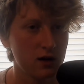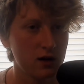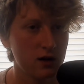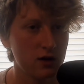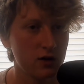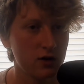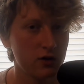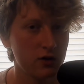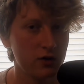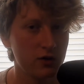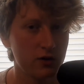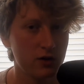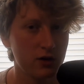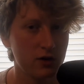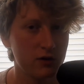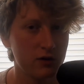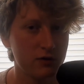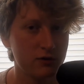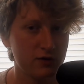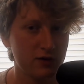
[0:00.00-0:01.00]
who
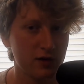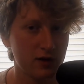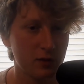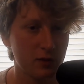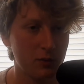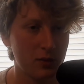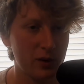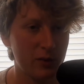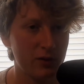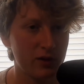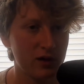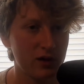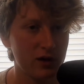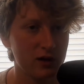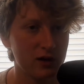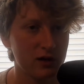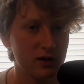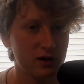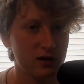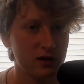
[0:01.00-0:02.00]
knows, like maybe
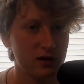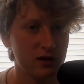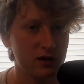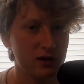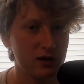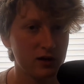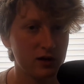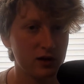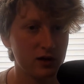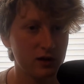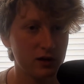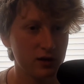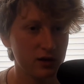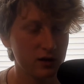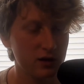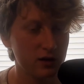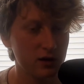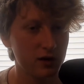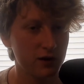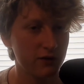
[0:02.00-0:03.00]
he
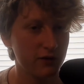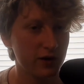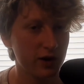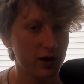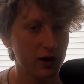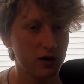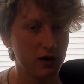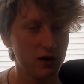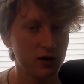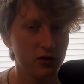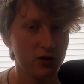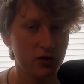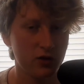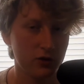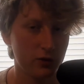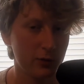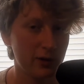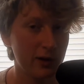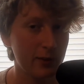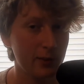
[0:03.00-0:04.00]
could have had a little
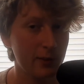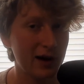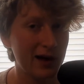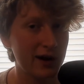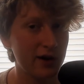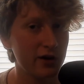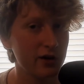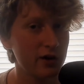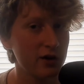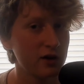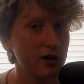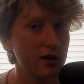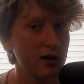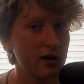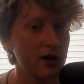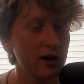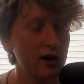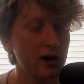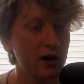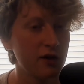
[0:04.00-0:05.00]
bit better
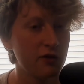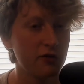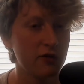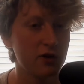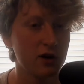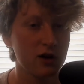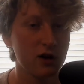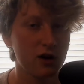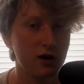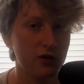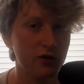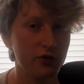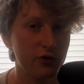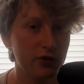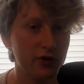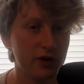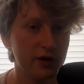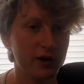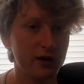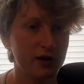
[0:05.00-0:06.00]

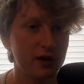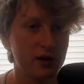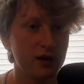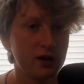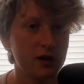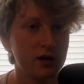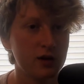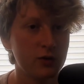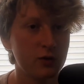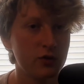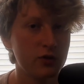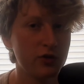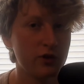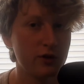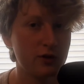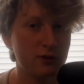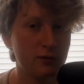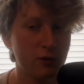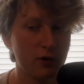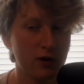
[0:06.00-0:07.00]
recovery with
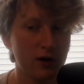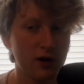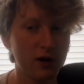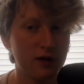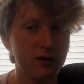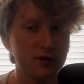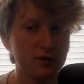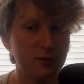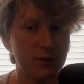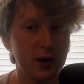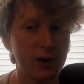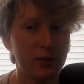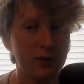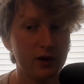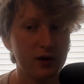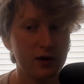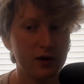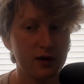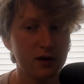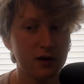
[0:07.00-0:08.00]
his workouts. Maybe
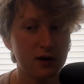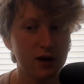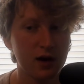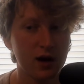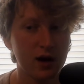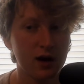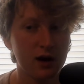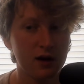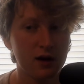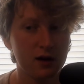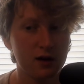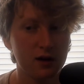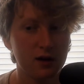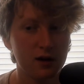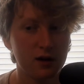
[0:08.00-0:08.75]
he could have had